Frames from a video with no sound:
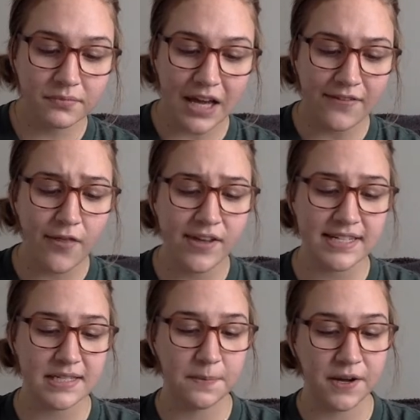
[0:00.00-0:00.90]
And then they
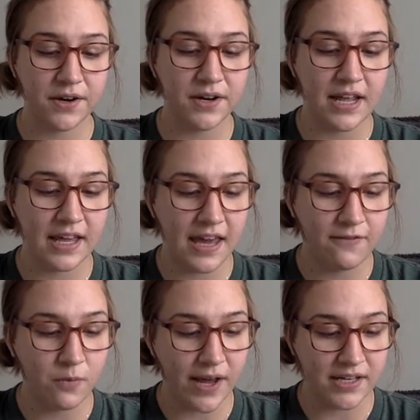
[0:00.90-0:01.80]
disappeared and
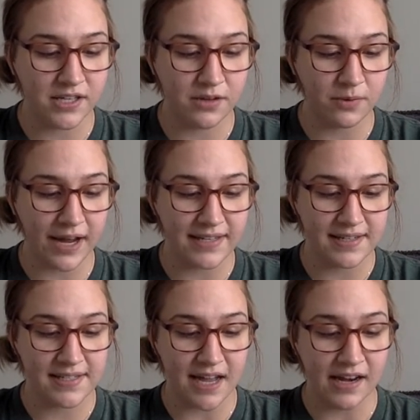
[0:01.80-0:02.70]
gave way to the rising
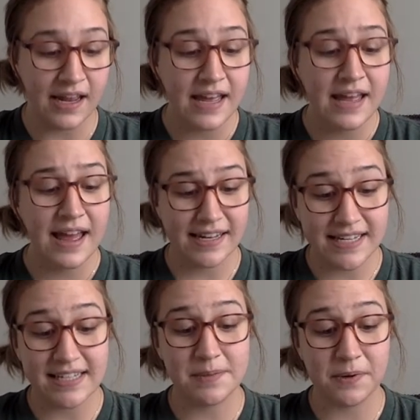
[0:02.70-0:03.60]
sun, and
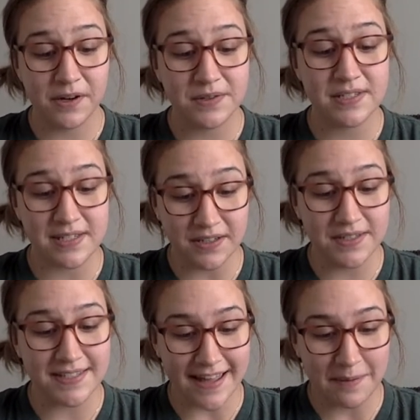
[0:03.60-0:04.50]
Despereaux still
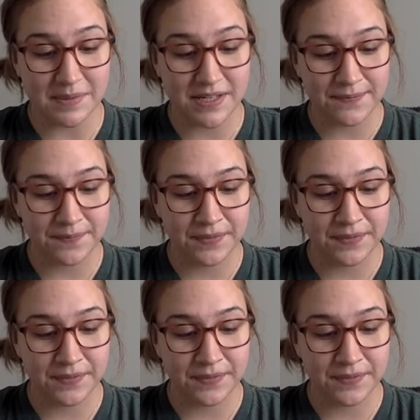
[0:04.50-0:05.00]
slept.